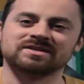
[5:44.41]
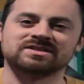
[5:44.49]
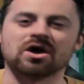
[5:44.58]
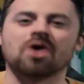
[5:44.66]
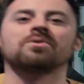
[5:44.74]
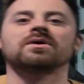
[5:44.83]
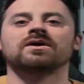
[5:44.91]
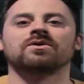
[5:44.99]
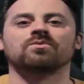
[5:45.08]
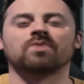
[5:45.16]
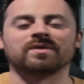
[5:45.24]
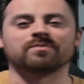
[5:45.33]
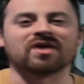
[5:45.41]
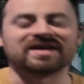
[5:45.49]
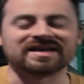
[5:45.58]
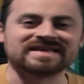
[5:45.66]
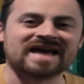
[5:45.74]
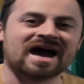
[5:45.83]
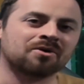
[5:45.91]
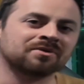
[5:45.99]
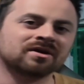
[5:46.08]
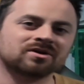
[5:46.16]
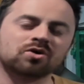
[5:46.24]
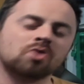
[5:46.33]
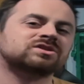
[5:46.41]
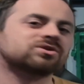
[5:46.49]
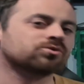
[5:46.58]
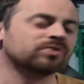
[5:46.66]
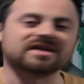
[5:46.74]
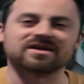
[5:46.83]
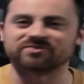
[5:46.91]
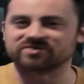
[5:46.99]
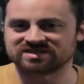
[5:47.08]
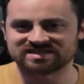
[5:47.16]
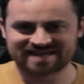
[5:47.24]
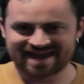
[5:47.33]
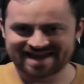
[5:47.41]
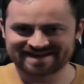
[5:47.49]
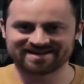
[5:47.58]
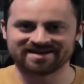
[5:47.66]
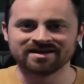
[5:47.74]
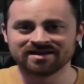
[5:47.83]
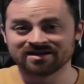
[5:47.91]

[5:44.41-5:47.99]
So when we break it down, Costa Rica versus Canada.